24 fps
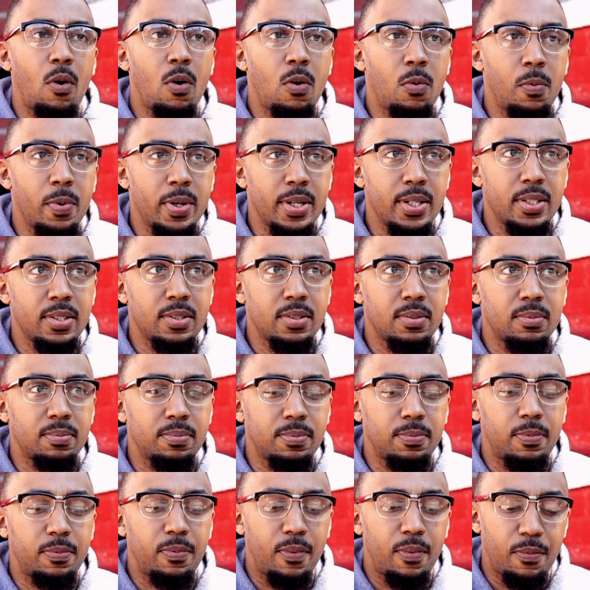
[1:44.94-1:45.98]
always
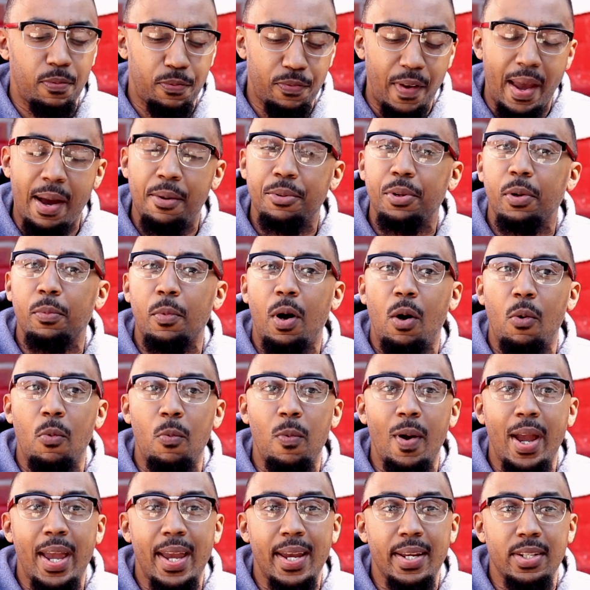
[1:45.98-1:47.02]
found a
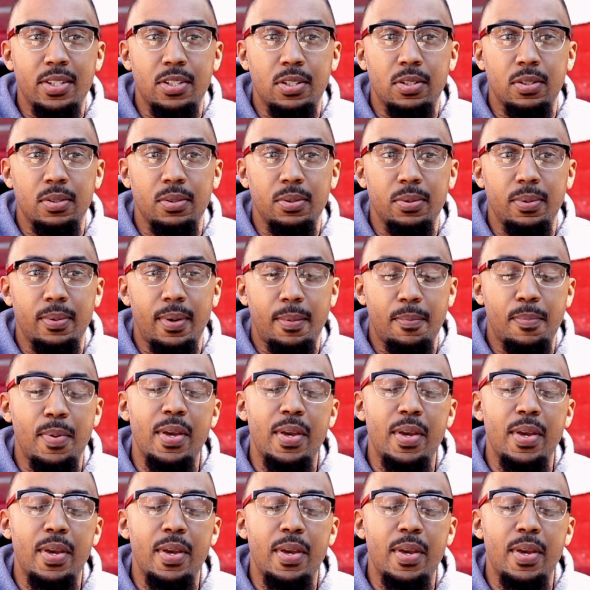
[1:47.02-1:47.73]
way to